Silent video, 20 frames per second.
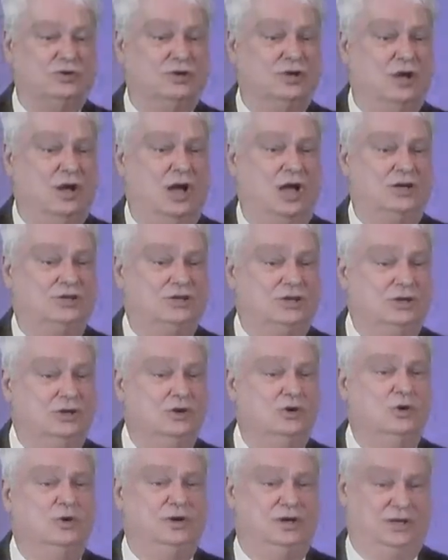
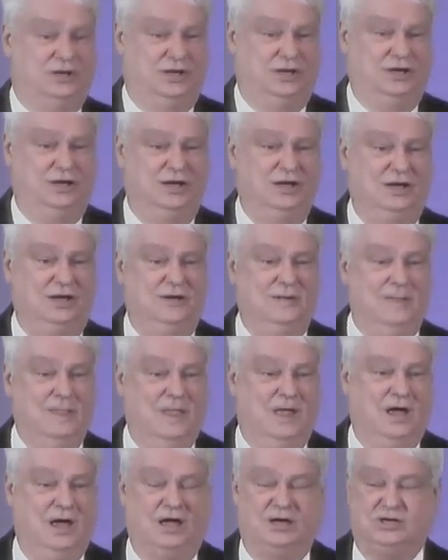continuity
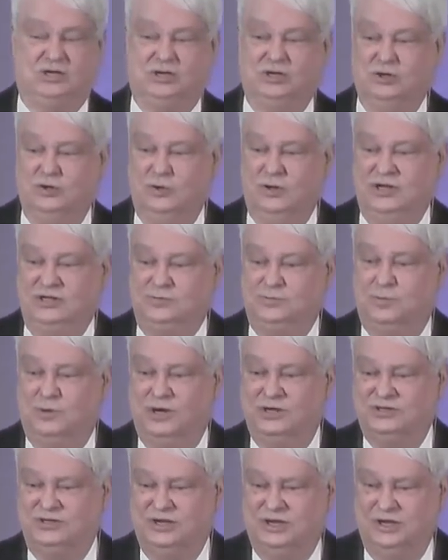uh, to each
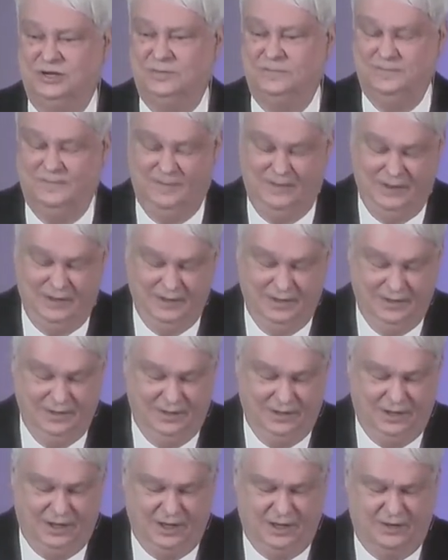president.
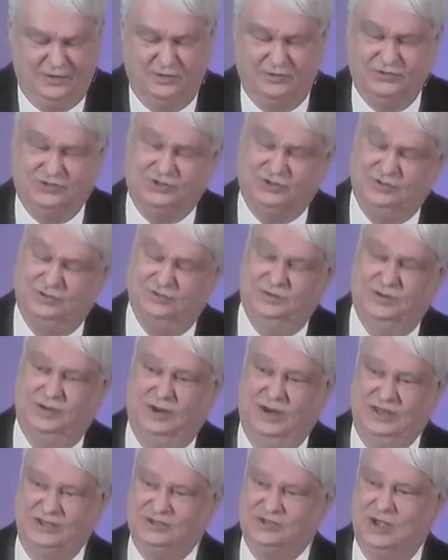Uh, there's
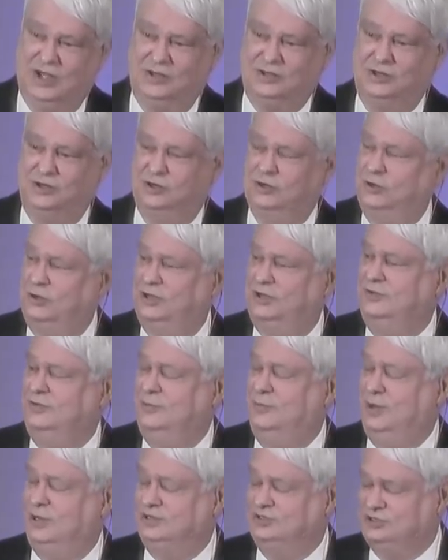less continuity
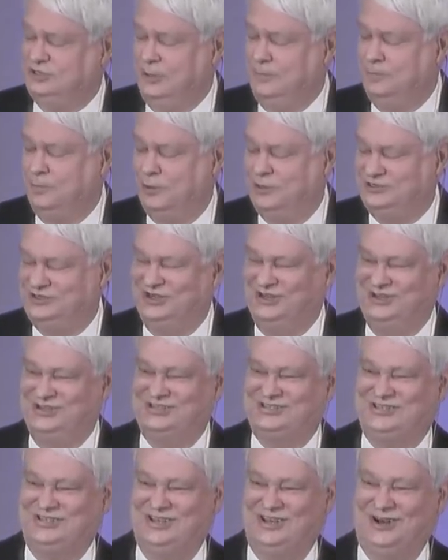among some
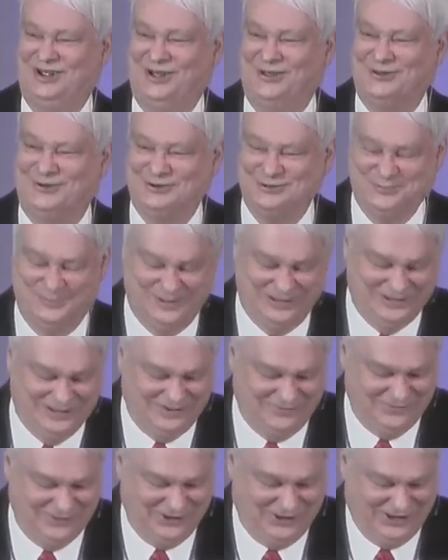presidents than others, but
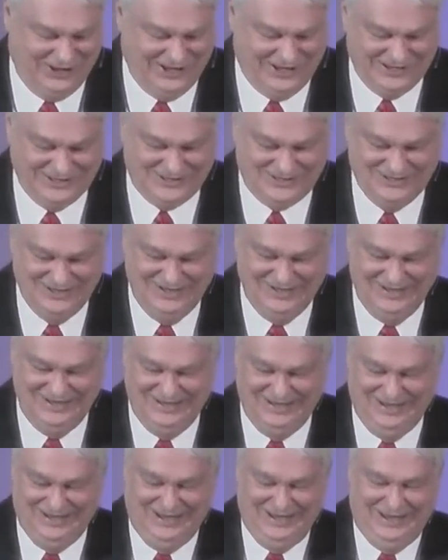nevertheless,
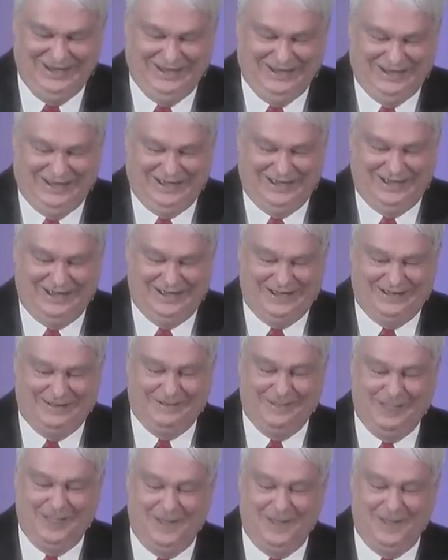uh,